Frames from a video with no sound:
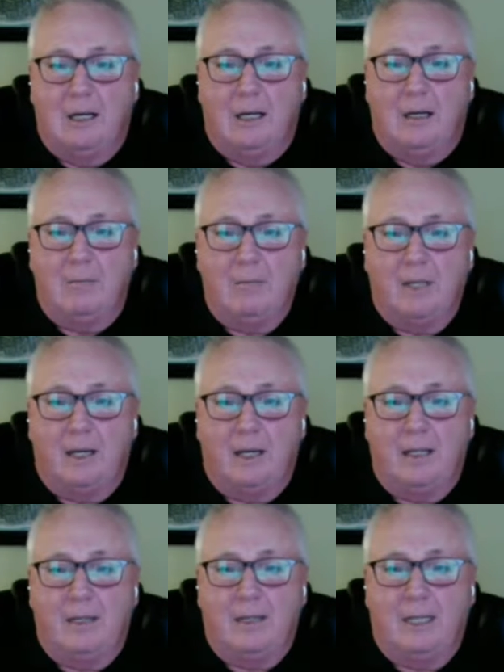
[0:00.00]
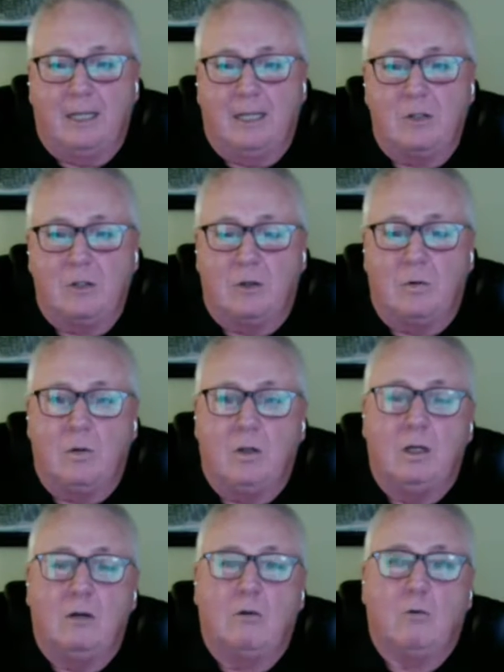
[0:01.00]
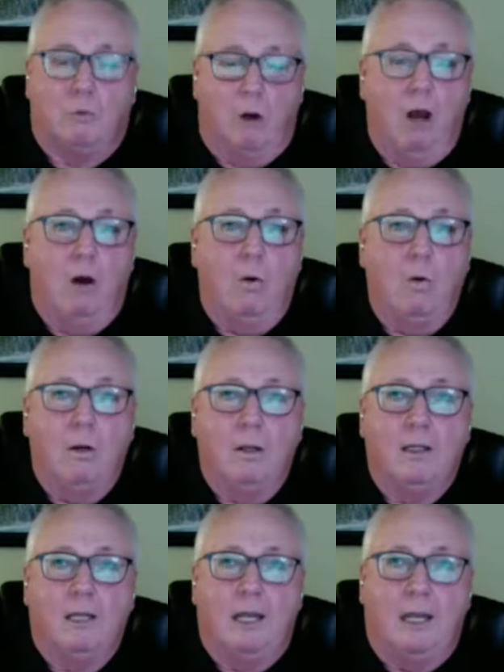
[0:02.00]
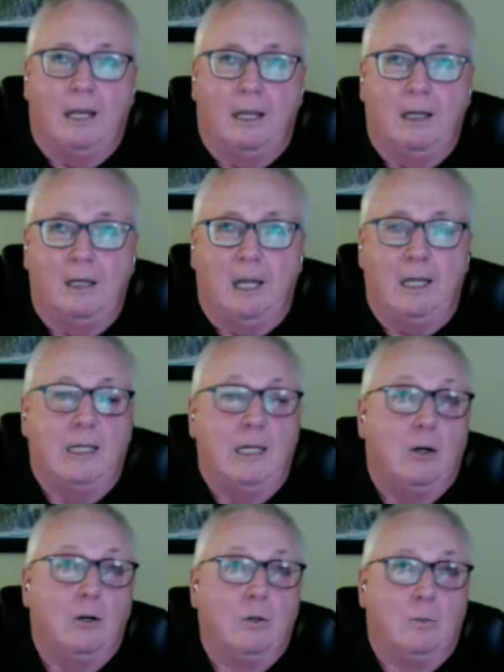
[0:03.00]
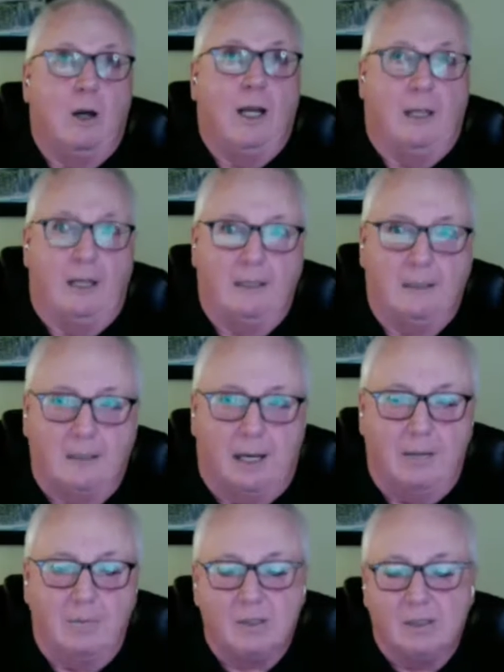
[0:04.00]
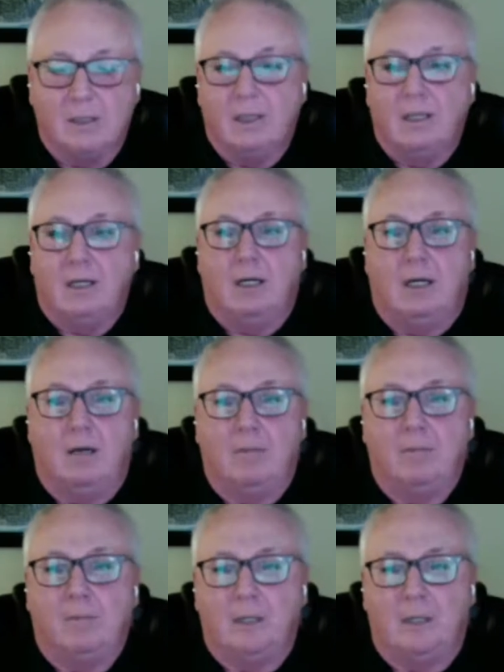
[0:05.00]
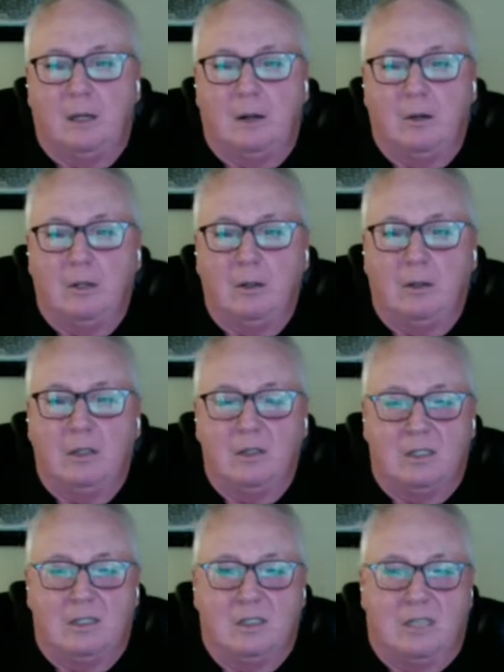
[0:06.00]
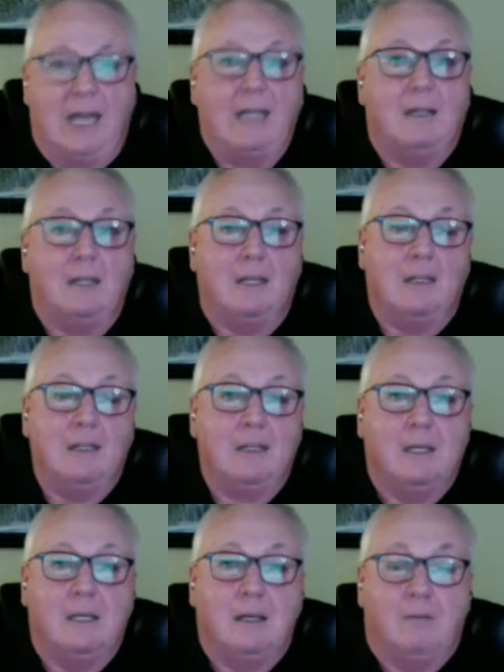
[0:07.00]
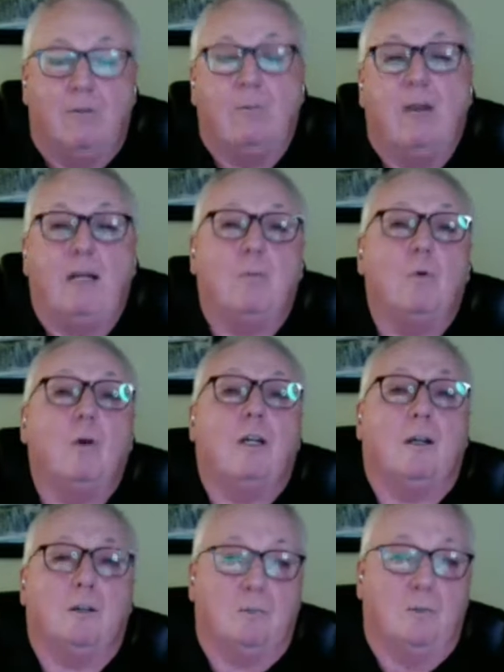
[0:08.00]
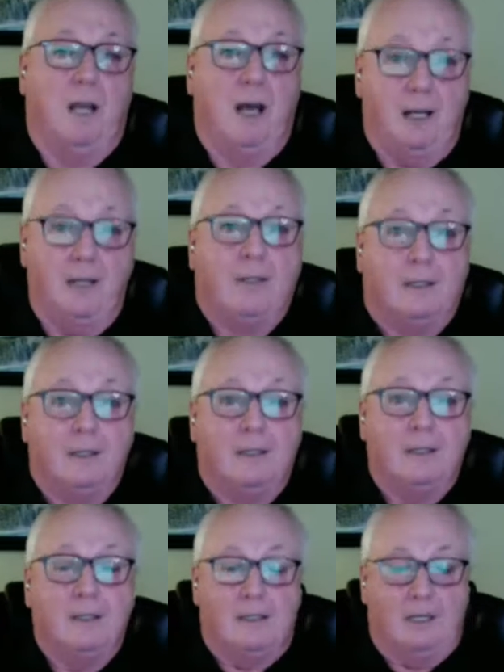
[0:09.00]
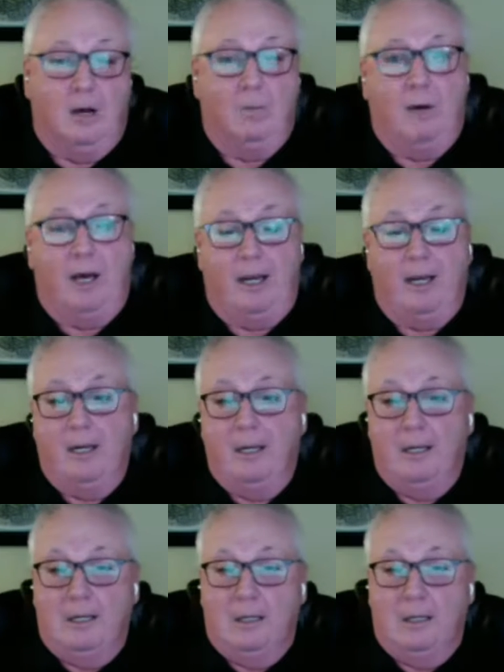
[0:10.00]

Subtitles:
I think as you grow and near twilight times, you can sustain things for many more years beyond, by